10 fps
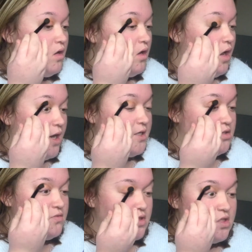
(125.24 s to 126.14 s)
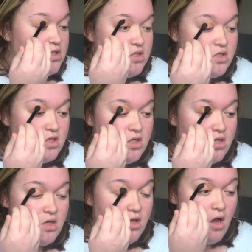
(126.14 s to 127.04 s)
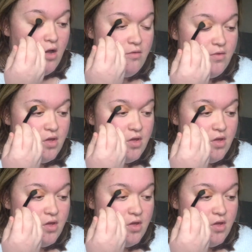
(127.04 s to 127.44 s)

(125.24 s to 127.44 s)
kind of just over